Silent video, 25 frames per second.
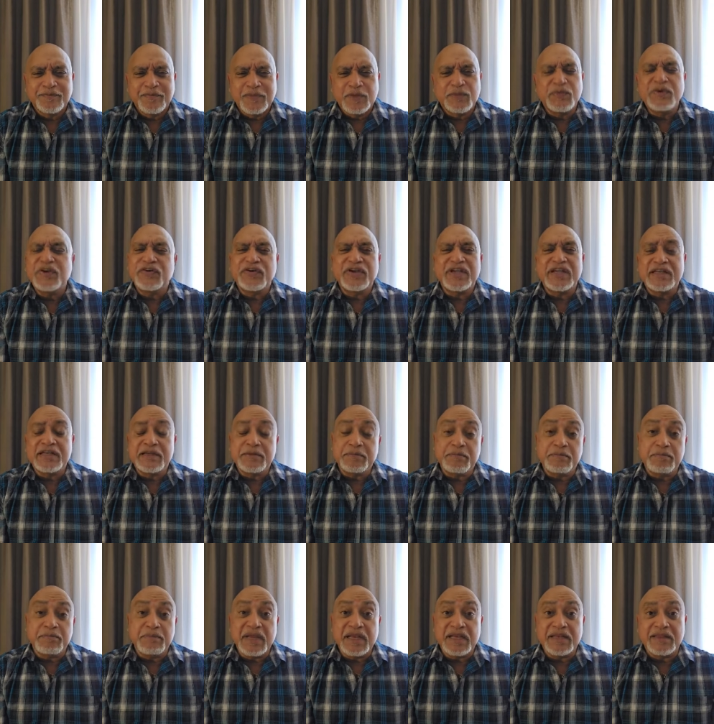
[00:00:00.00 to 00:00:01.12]
We created
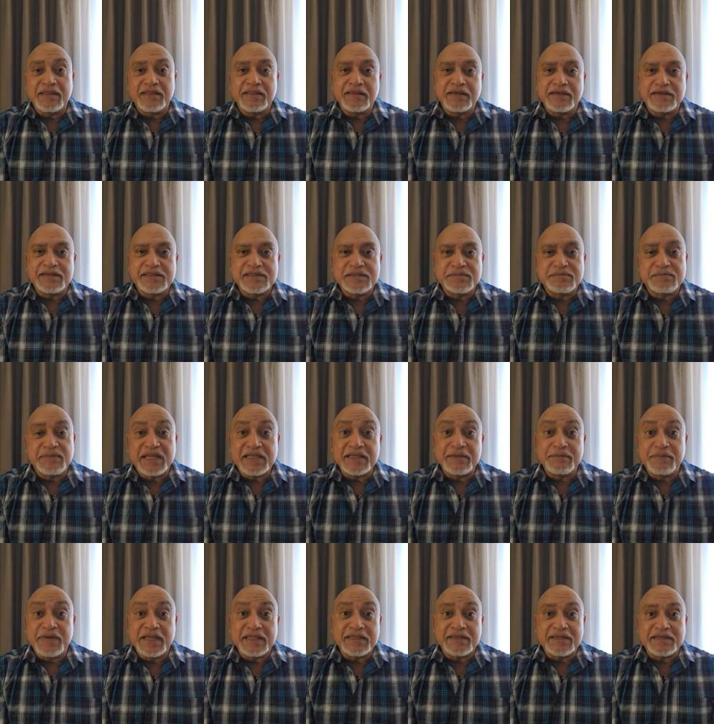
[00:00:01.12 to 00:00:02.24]
many things,
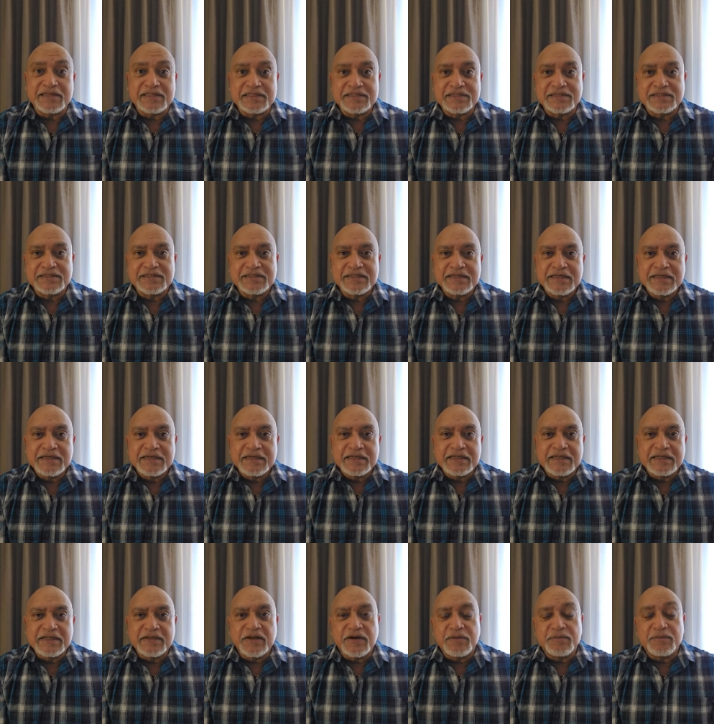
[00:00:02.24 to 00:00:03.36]
mathematics,
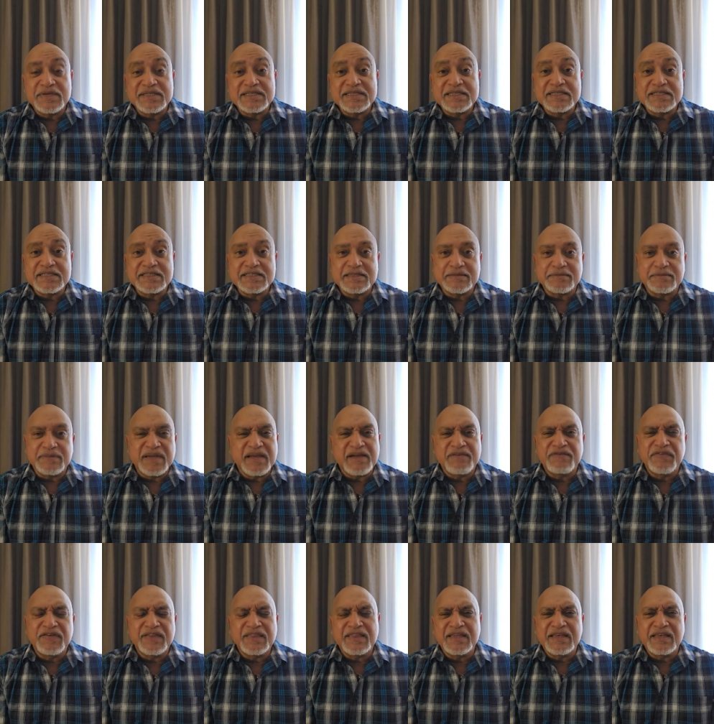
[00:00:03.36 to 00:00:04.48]
the number system,
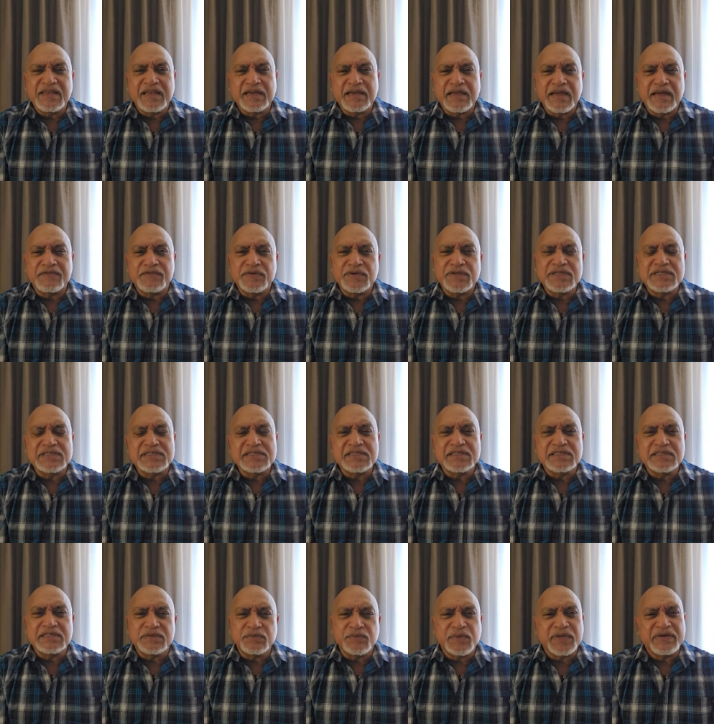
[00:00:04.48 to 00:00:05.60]
everything that we have on this
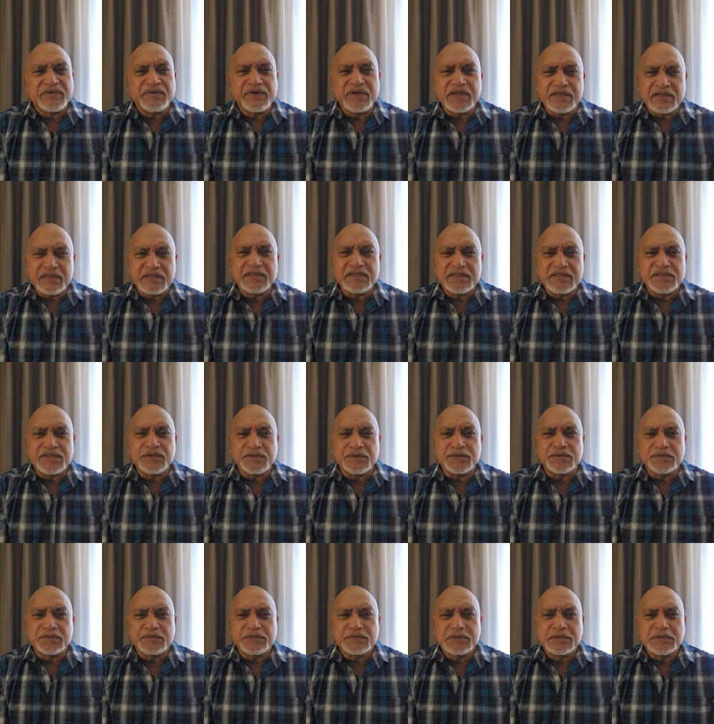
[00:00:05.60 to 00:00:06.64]
earth, we created it, you know.